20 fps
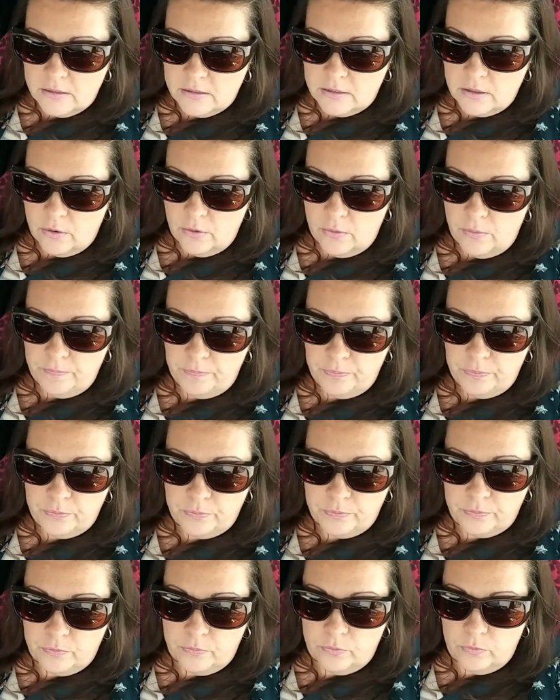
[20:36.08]
So
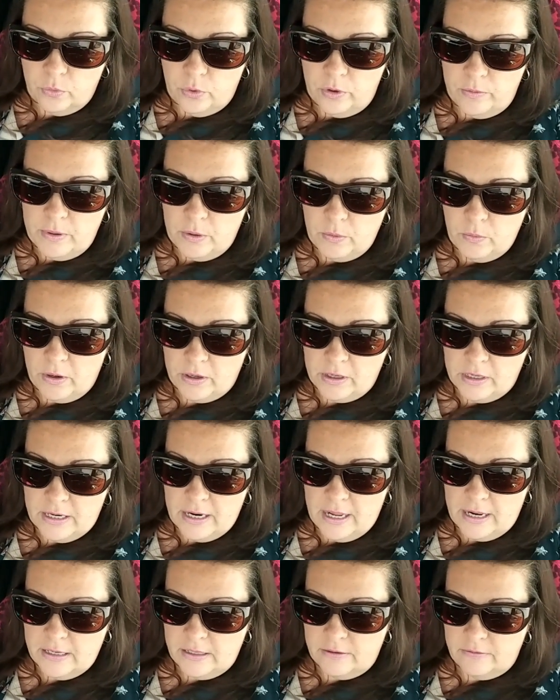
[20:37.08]
we've been working
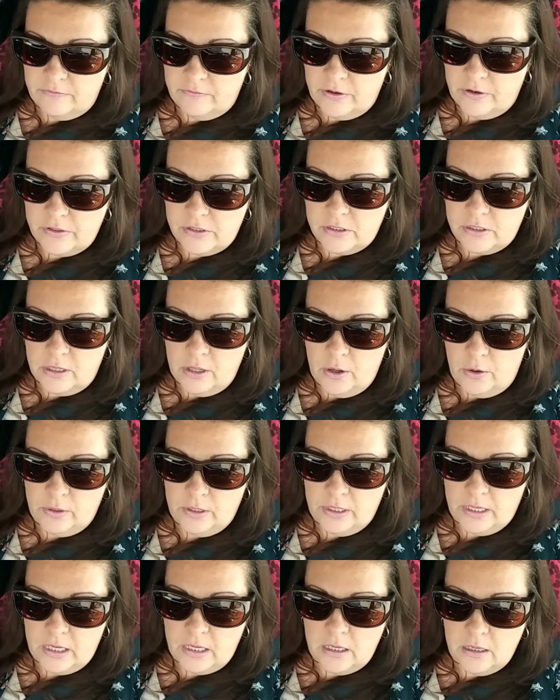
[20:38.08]
at it very
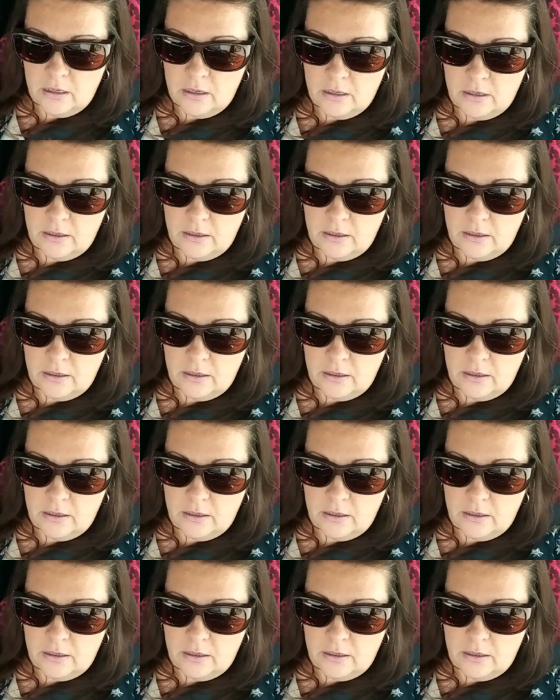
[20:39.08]
slowly.